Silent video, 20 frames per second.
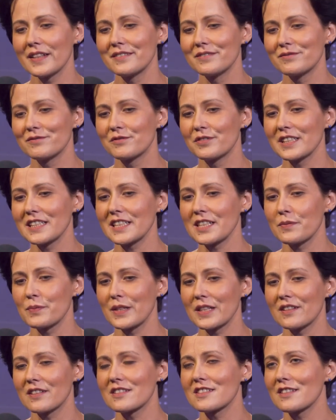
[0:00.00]
and really,
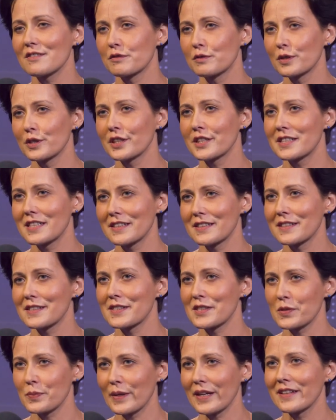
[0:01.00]
because I've worked in
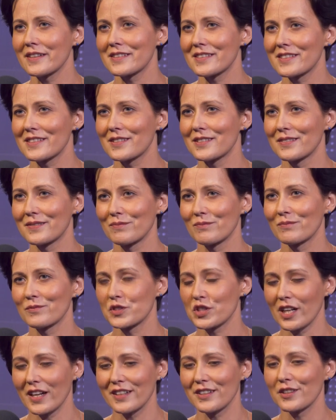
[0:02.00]
this space,
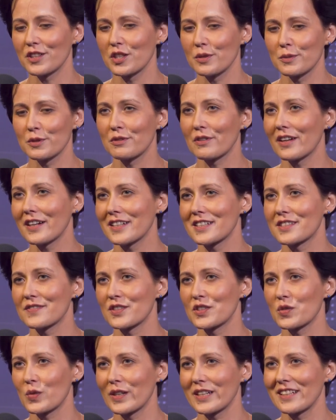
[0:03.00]
China human rights,
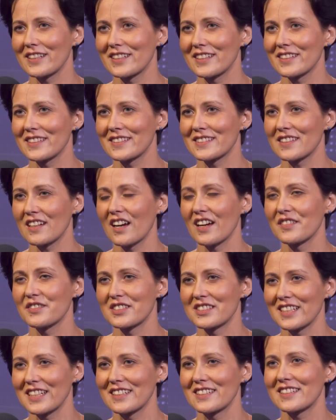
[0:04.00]
for 20 years, I've
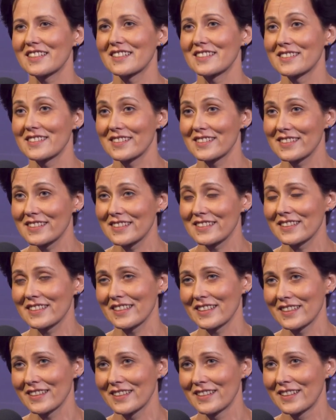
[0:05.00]
seen it
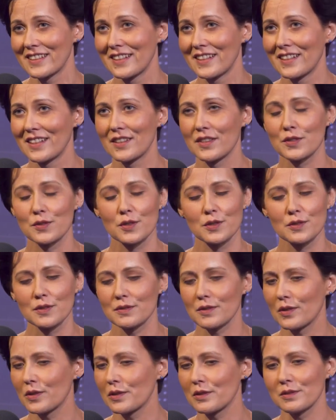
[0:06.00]
consistently through
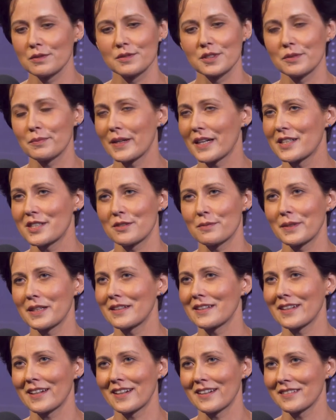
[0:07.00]
all the major
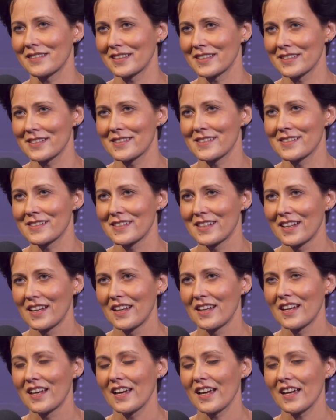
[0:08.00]
media outlets.
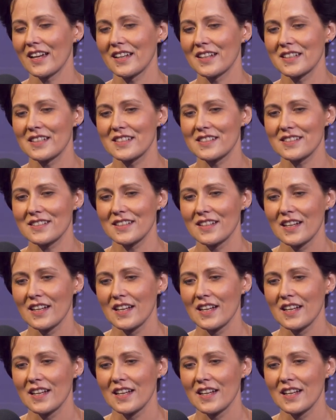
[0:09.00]
And